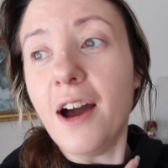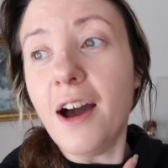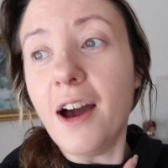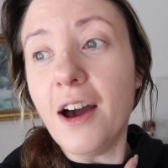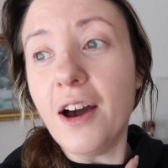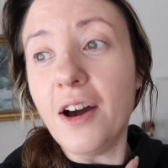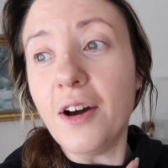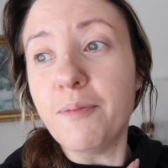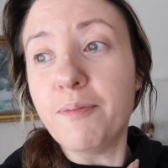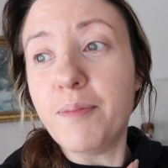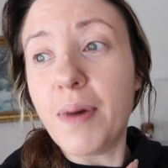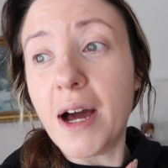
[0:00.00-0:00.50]

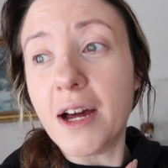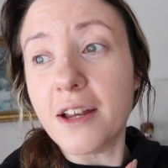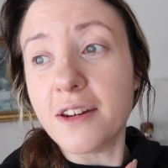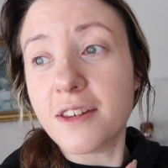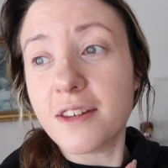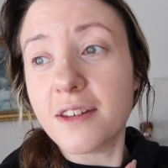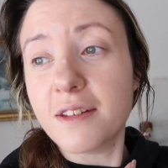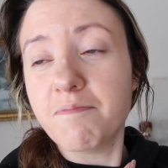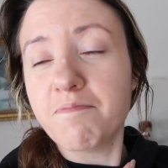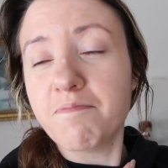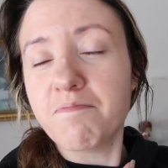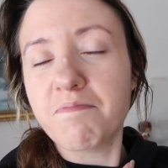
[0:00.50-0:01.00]

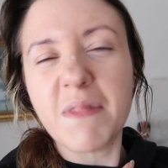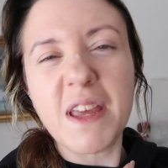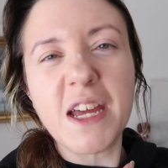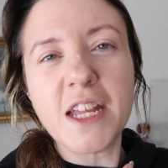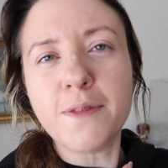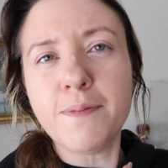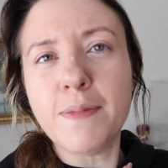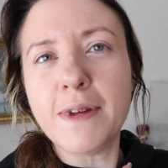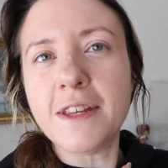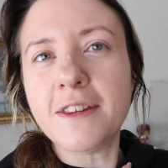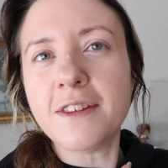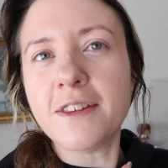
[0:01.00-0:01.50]
but
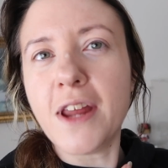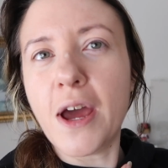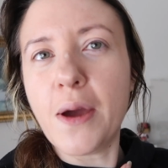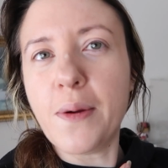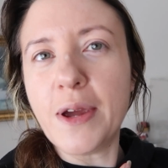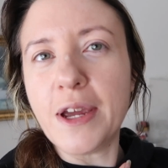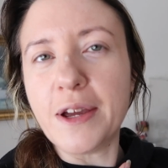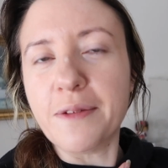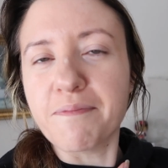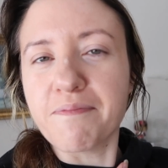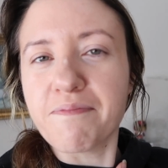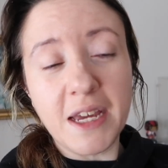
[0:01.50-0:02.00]
it's been
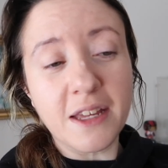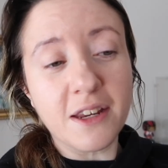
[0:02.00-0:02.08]
snowing.